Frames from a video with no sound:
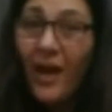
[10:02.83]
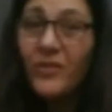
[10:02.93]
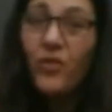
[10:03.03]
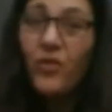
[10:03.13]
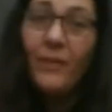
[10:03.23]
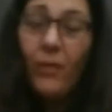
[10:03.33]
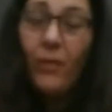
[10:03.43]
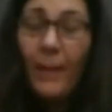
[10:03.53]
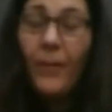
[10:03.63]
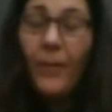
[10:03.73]
so I
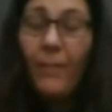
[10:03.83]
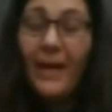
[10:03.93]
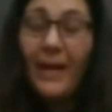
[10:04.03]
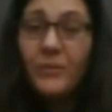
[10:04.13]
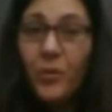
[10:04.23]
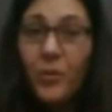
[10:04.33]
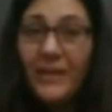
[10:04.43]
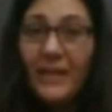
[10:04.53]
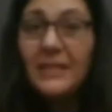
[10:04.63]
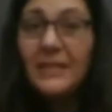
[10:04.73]
put mine up to
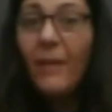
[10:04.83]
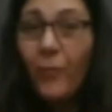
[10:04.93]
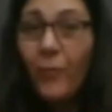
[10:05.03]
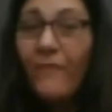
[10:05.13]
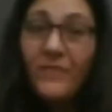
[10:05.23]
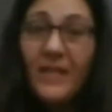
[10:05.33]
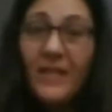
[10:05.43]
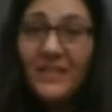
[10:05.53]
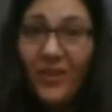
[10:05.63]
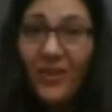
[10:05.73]
360, but 350 is
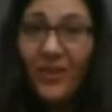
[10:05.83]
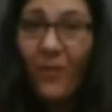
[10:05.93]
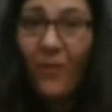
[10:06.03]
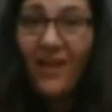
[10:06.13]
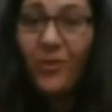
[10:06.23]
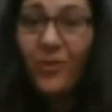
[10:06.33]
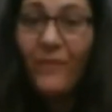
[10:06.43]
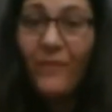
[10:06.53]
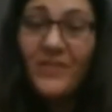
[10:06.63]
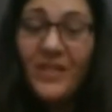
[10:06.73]
good as well.
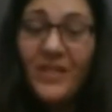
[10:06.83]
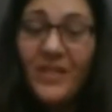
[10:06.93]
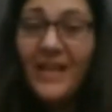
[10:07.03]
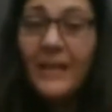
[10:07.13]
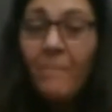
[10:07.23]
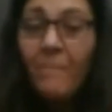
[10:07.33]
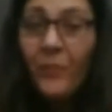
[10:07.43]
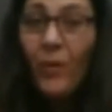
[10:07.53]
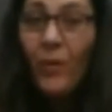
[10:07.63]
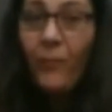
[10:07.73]
350 degrees. We
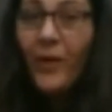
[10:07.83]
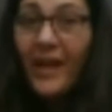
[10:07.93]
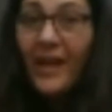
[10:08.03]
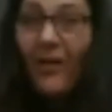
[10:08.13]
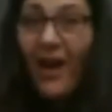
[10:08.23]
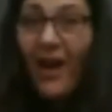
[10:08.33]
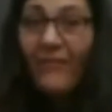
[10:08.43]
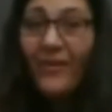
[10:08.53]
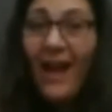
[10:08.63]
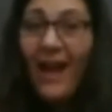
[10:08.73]
preheat our oven
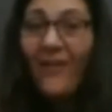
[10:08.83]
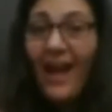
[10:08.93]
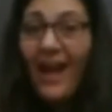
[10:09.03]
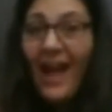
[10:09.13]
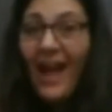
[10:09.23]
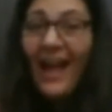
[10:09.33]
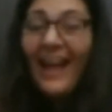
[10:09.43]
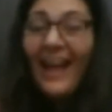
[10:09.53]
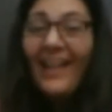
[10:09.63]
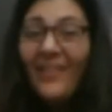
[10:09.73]
now.
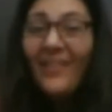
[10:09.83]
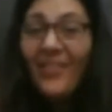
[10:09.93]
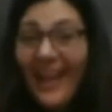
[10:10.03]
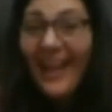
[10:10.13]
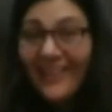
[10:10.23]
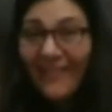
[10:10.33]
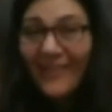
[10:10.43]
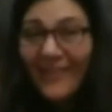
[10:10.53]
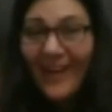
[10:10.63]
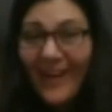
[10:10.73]
Thank you,
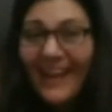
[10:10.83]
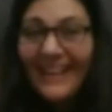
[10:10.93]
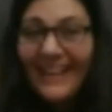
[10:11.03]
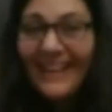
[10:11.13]
everyone.